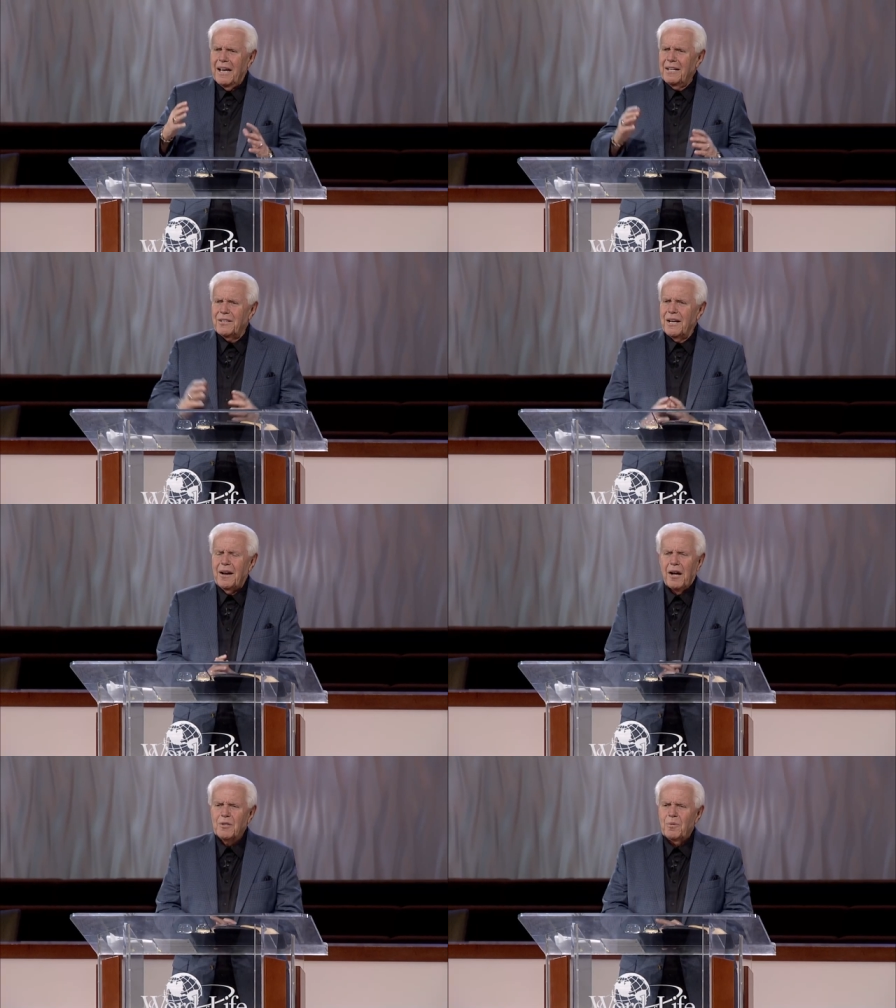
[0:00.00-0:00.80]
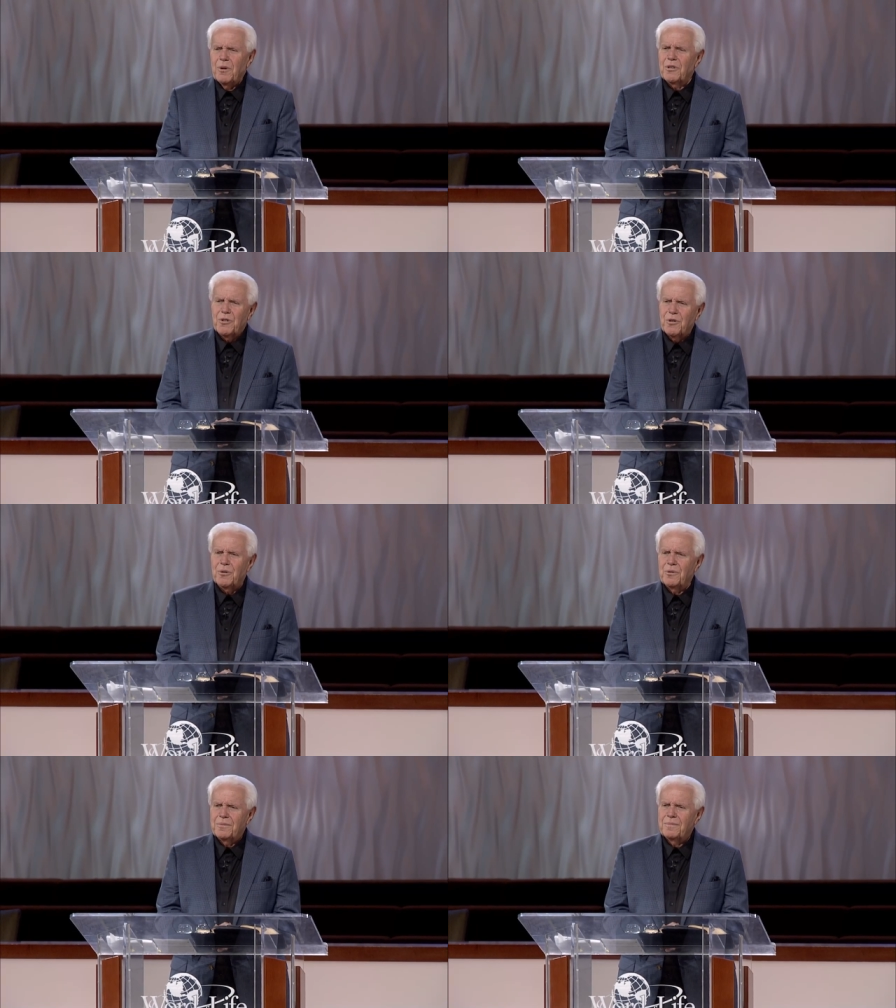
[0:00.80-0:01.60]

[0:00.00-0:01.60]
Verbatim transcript: Say, God's word is true.